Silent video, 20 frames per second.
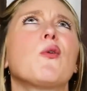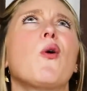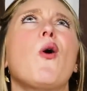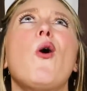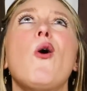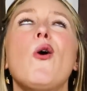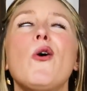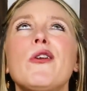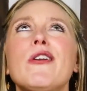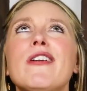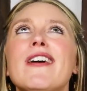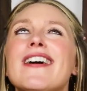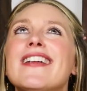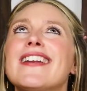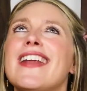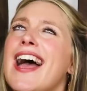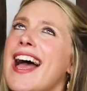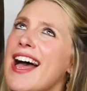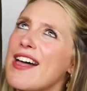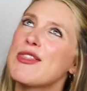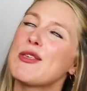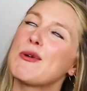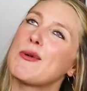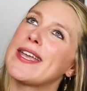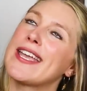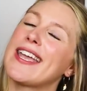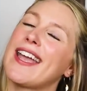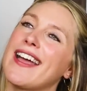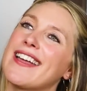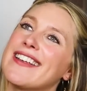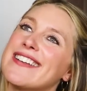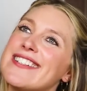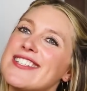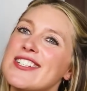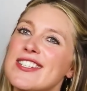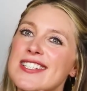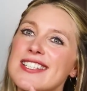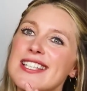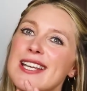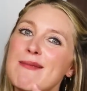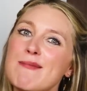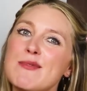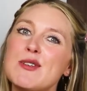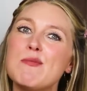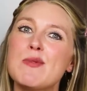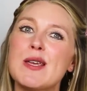on and at the weekend just seem to